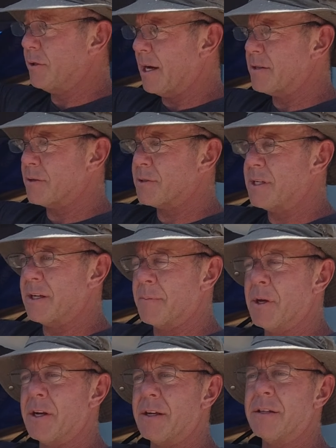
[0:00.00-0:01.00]
you guys will see in a
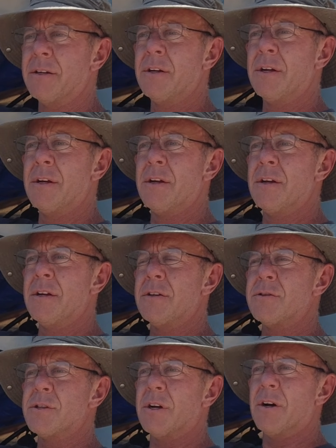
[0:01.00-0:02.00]
minute.
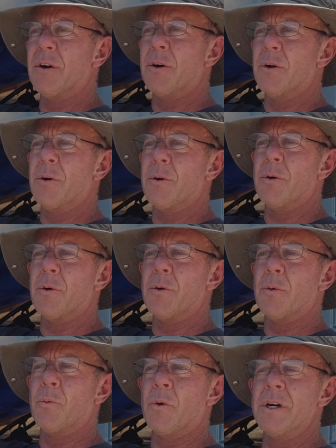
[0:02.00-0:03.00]

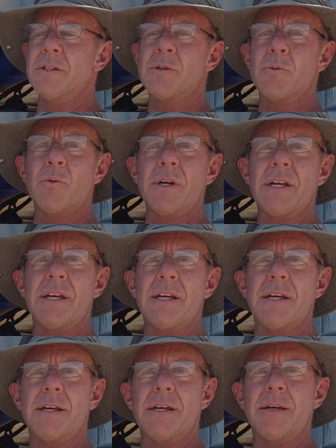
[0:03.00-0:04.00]
So once
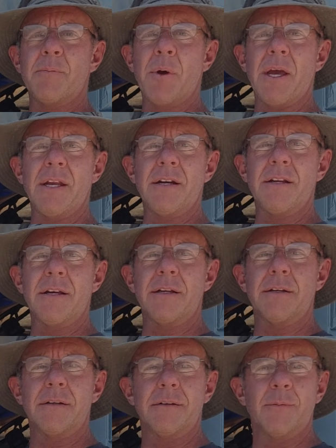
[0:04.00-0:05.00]
we painted
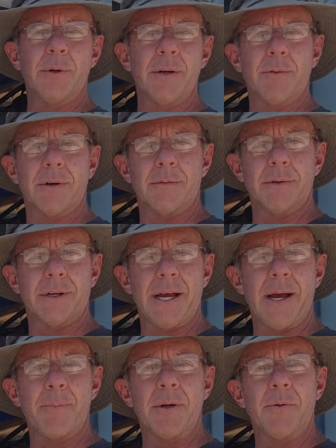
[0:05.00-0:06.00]
it, we weren't real
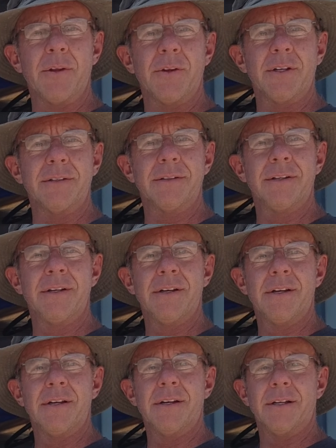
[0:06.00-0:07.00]
happy with it.
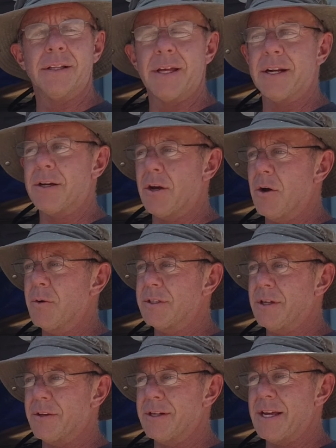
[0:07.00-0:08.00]
Let it go
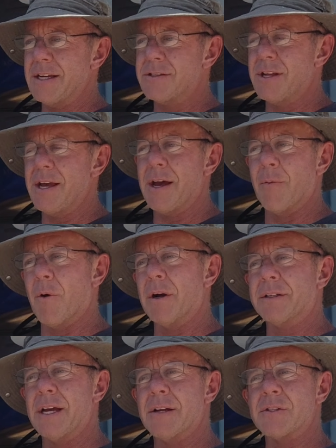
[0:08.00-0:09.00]
until the next day. I
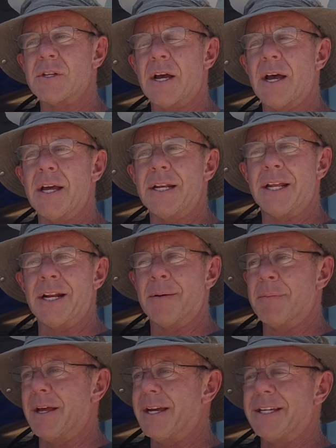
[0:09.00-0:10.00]
walked outside and
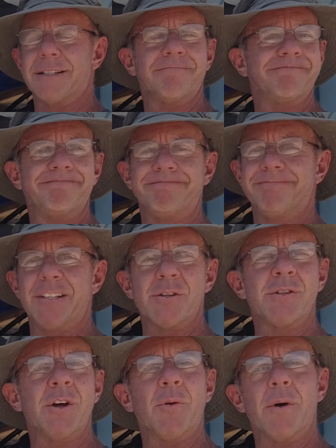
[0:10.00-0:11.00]
I'm like,
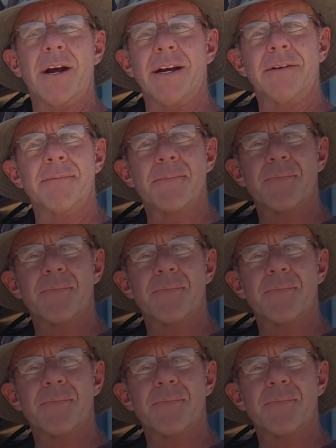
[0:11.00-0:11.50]
there's no way.